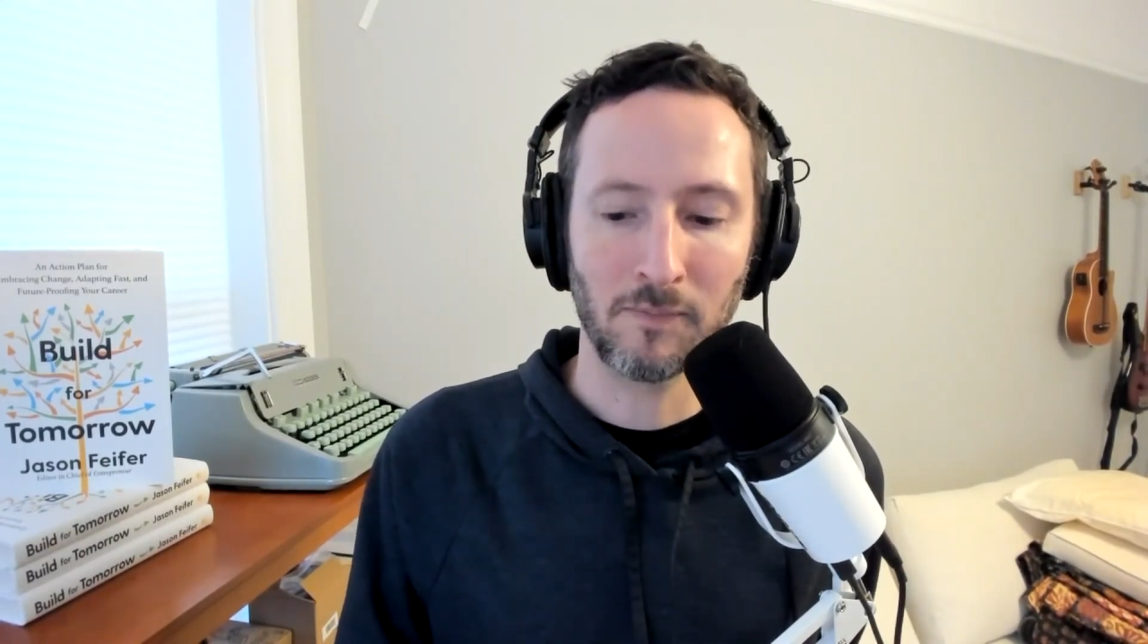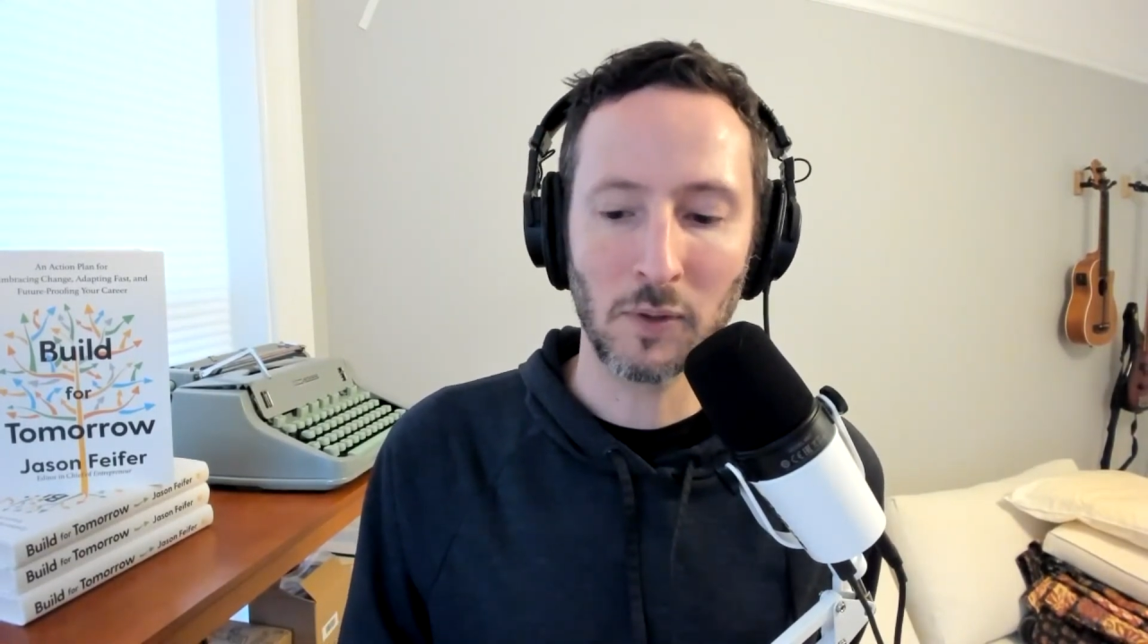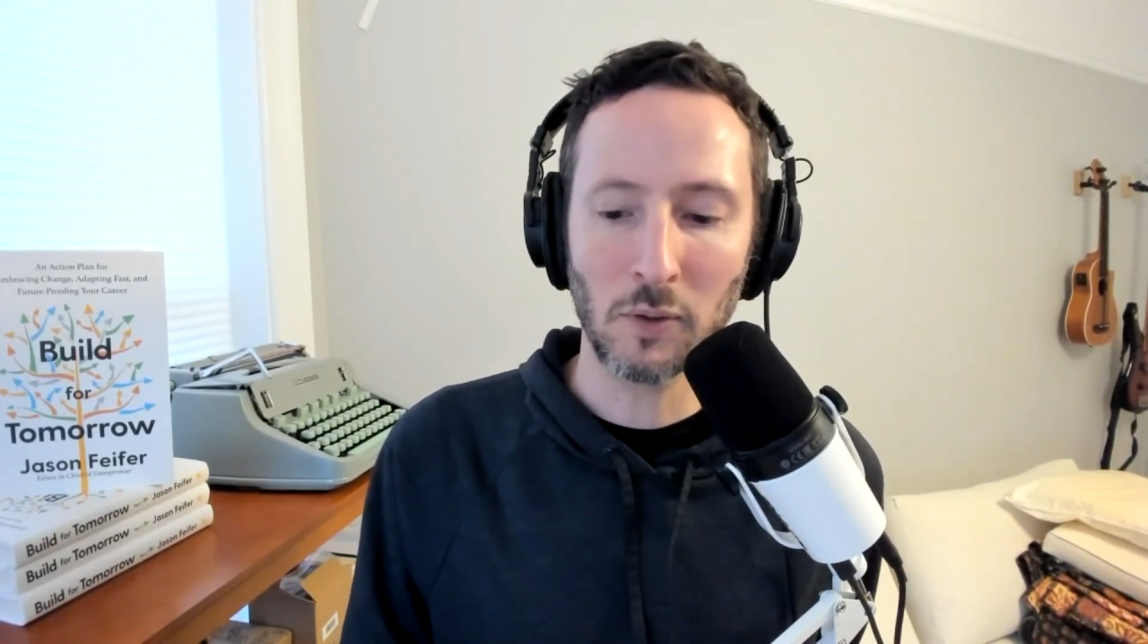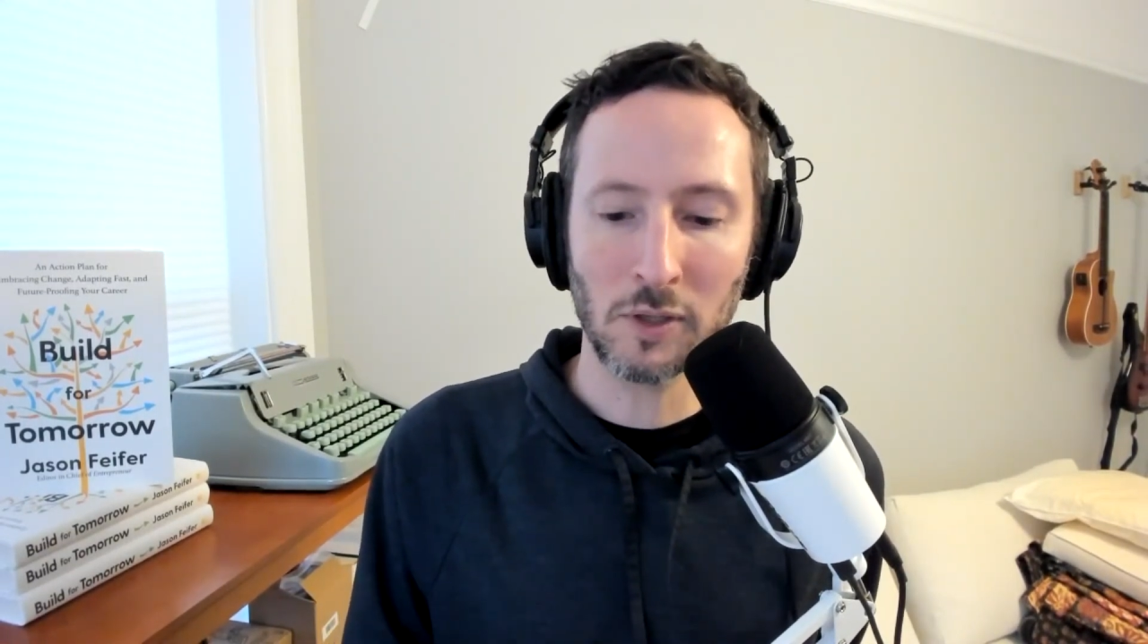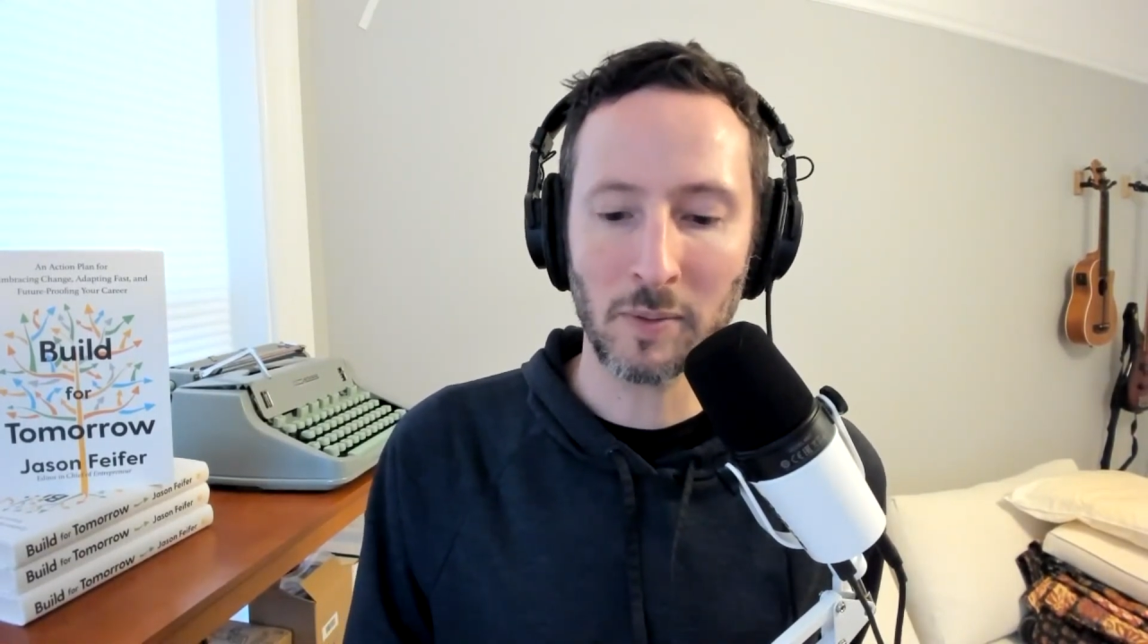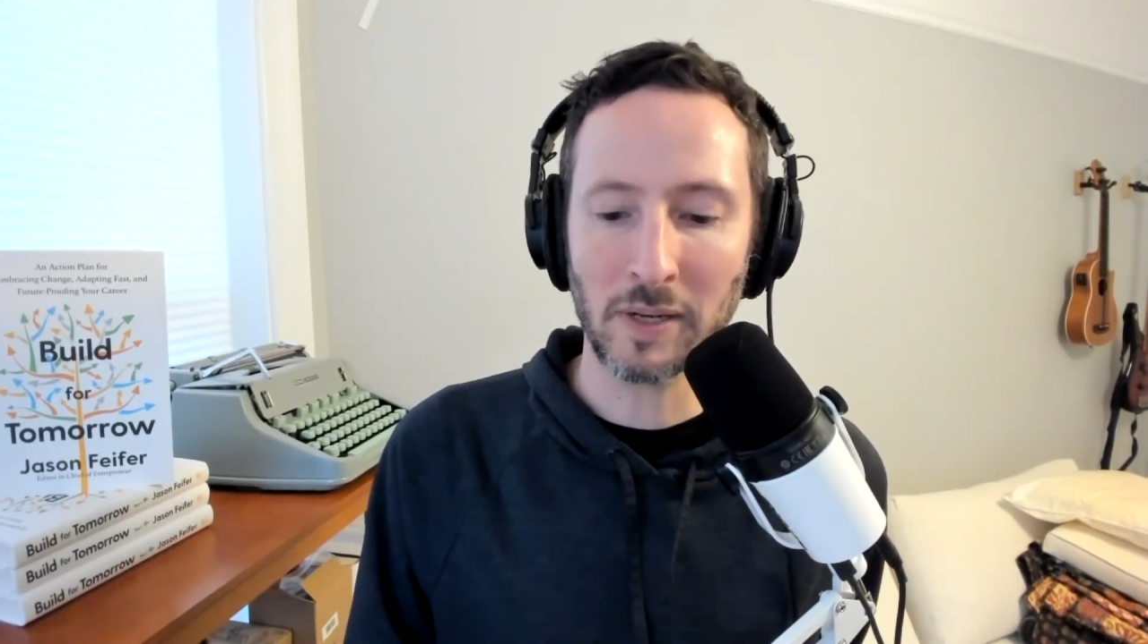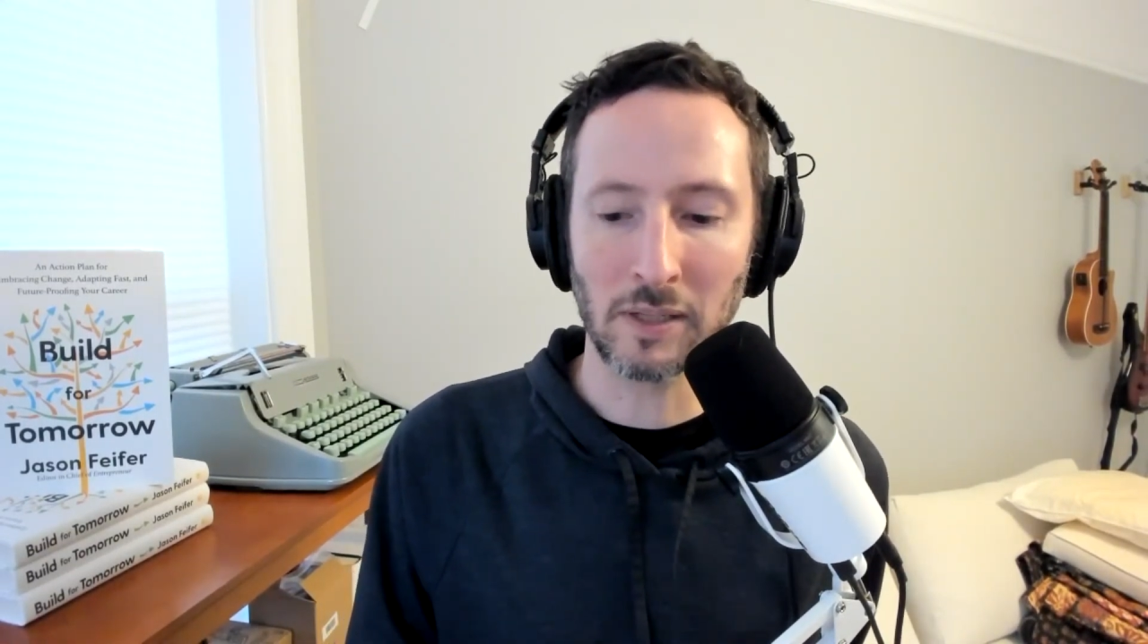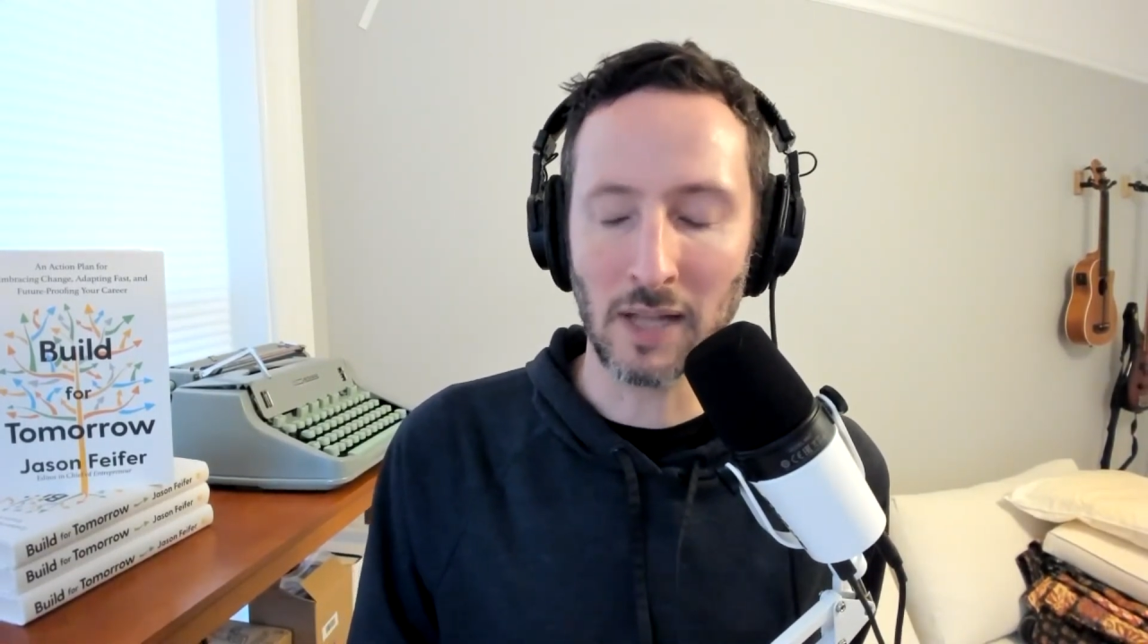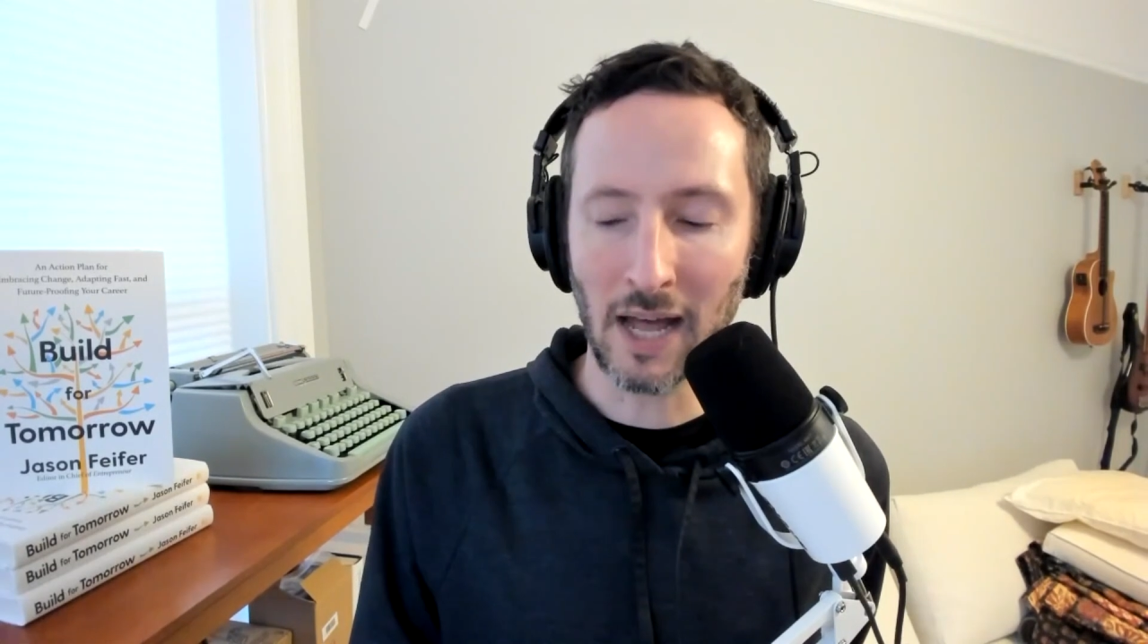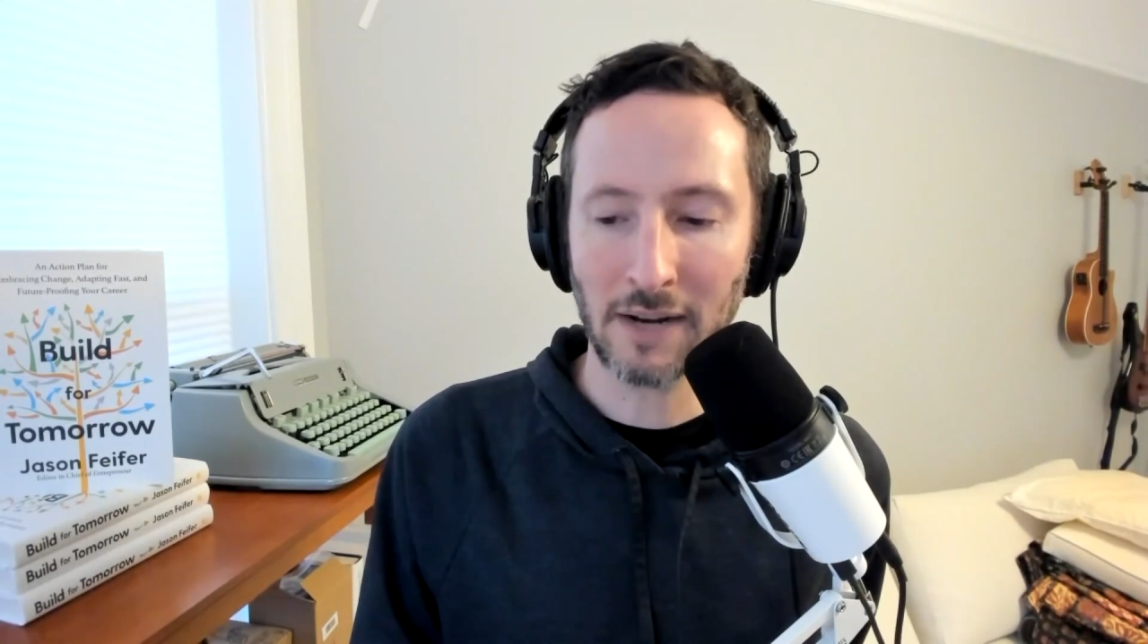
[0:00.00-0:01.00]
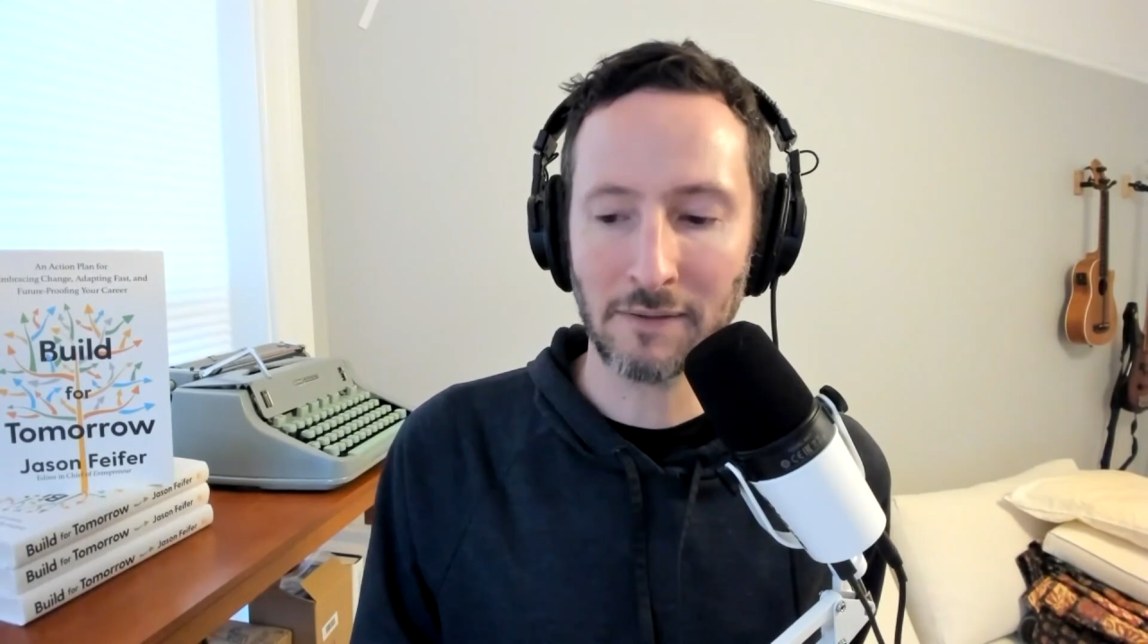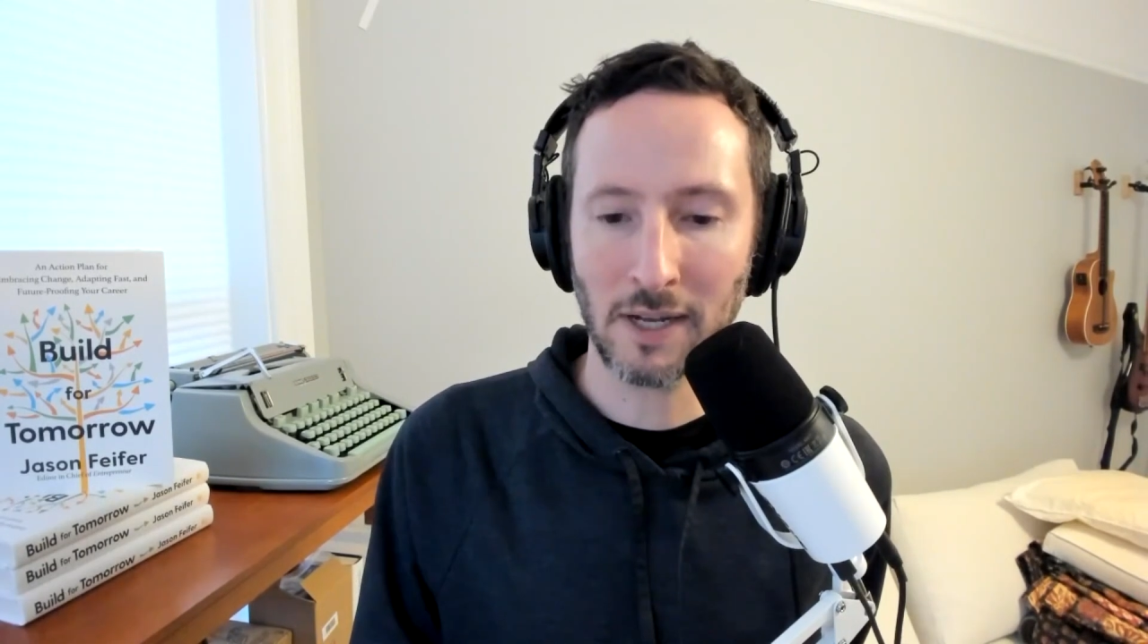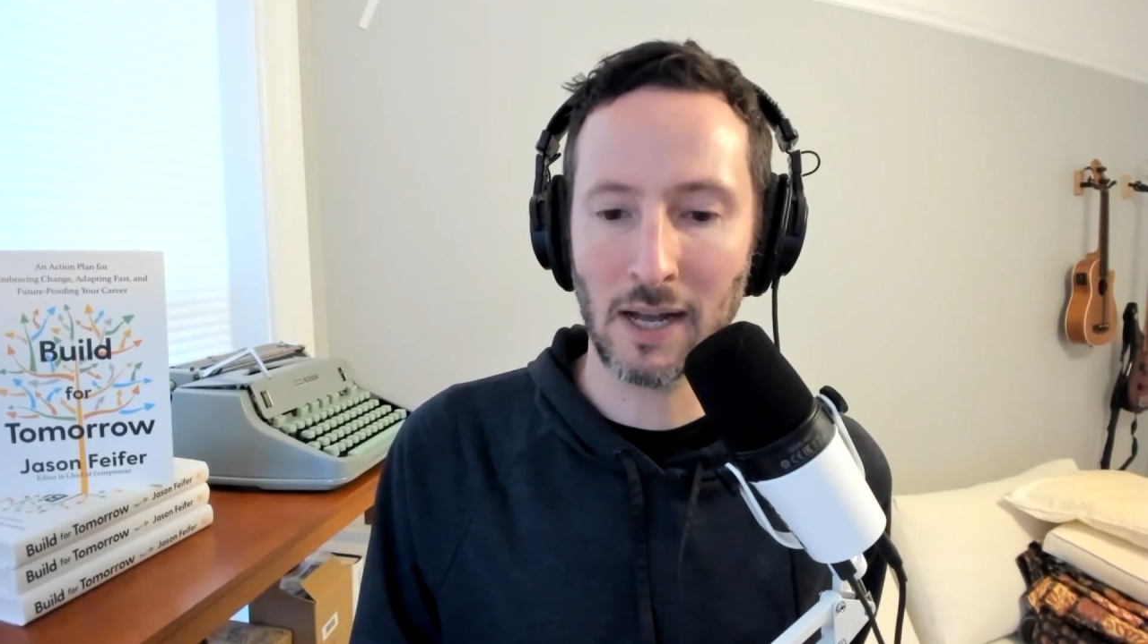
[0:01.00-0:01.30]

You can spend a lot of